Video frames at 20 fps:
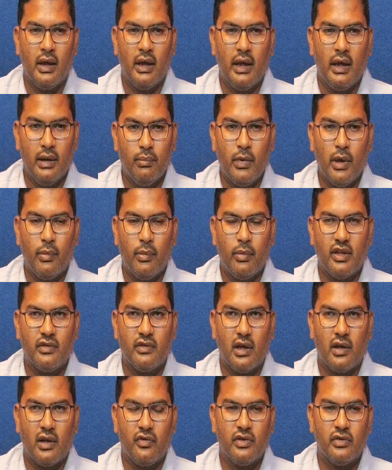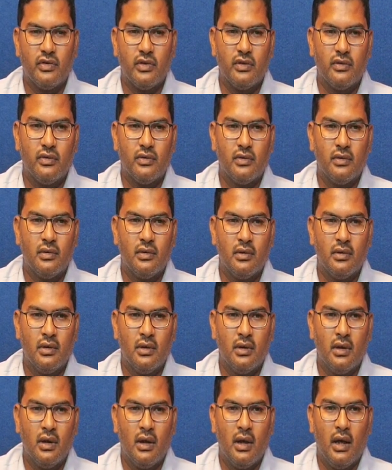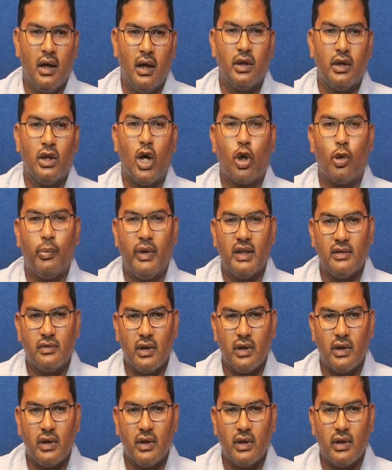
In-Memory Services, a Document